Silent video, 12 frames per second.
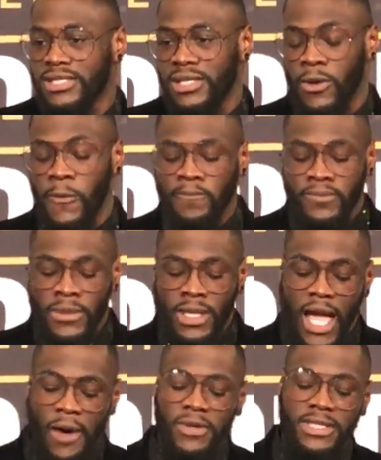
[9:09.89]
So
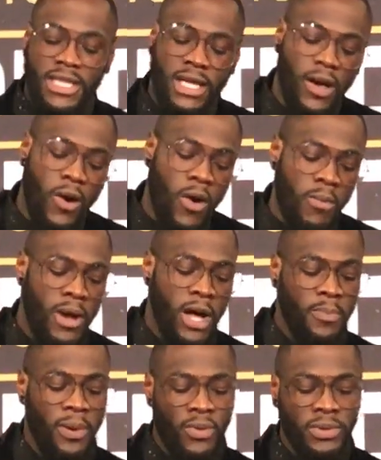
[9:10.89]
I would tell all
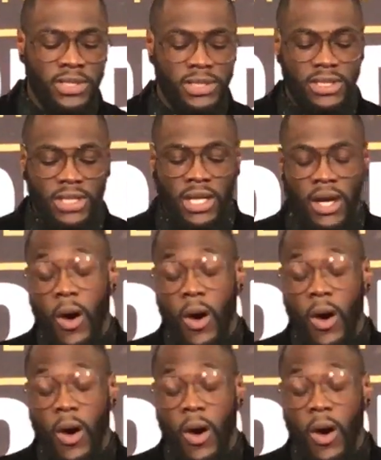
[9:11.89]
my opponents,